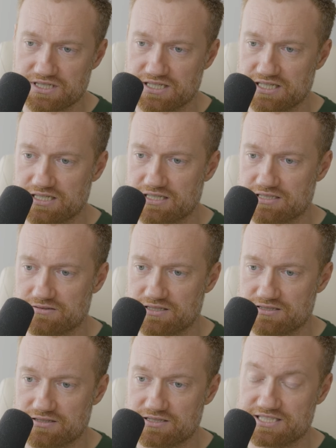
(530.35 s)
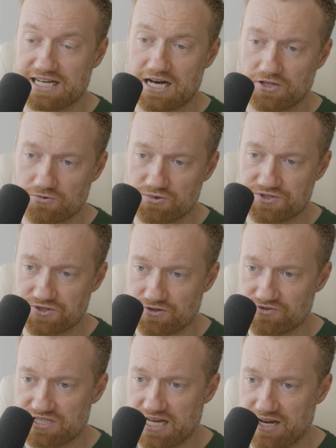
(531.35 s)
the dollar
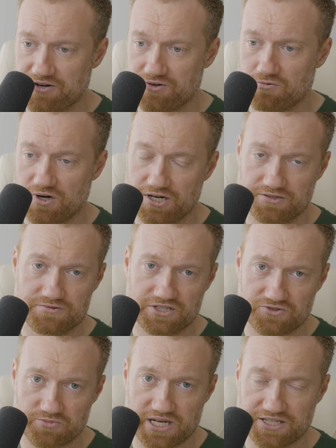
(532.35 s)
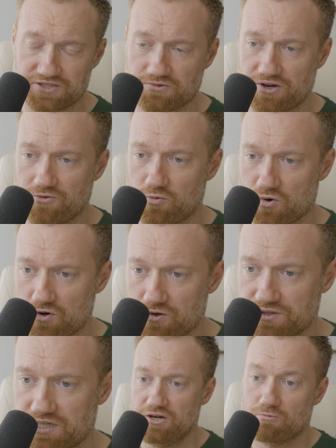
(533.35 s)
reserve standard, where central banks around the
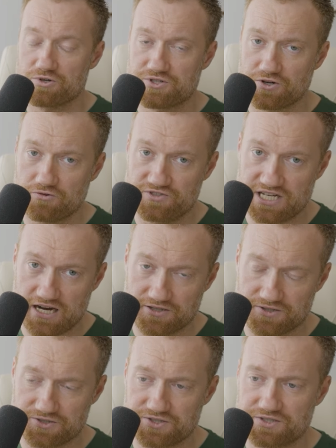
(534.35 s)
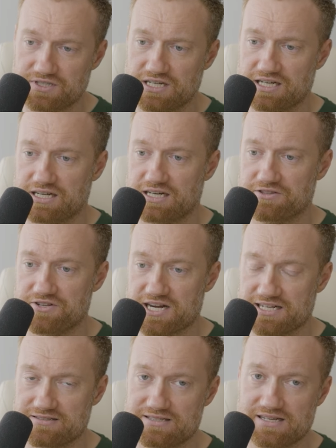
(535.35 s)
world reserved dollars. The
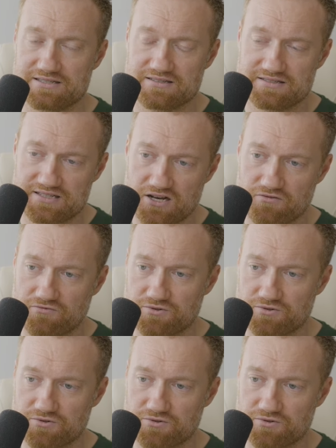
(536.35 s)
United States itself